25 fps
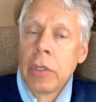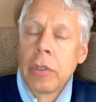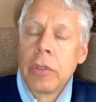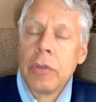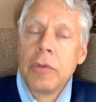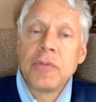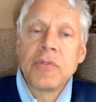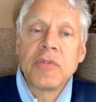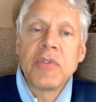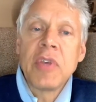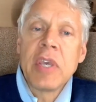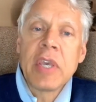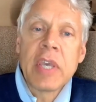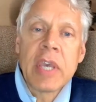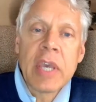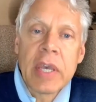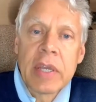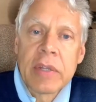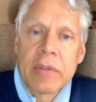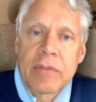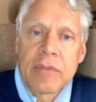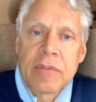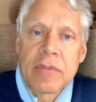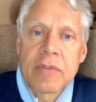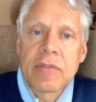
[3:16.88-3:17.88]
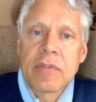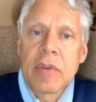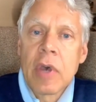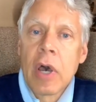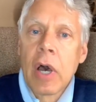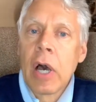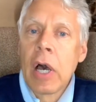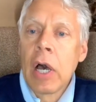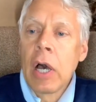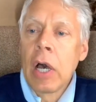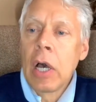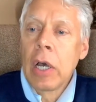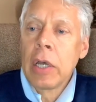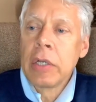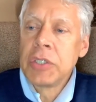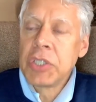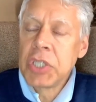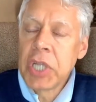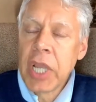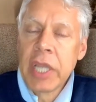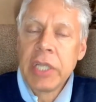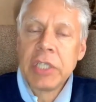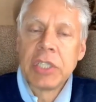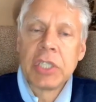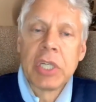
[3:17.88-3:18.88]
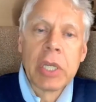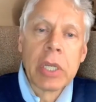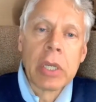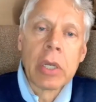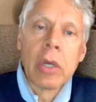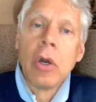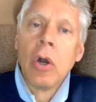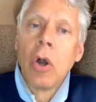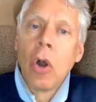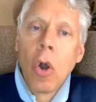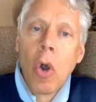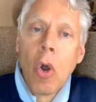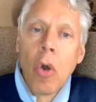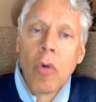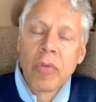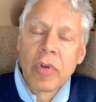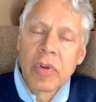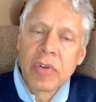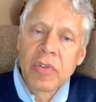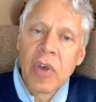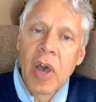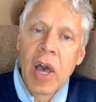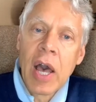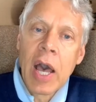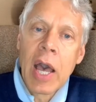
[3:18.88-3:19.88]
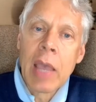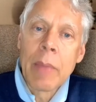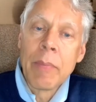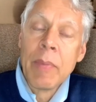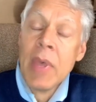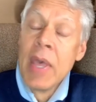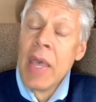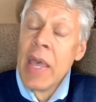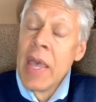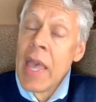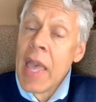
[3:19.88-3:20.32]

you see kids uh, changing over time.